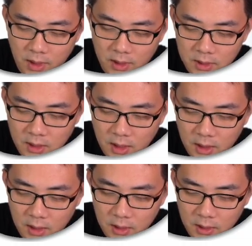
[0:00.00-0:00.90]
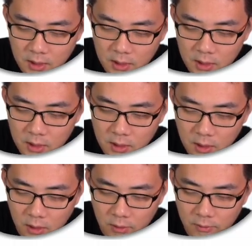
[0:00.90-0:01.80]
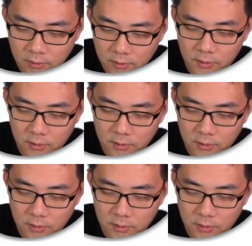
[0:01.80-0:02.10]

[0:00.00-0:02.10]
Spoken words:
hand side of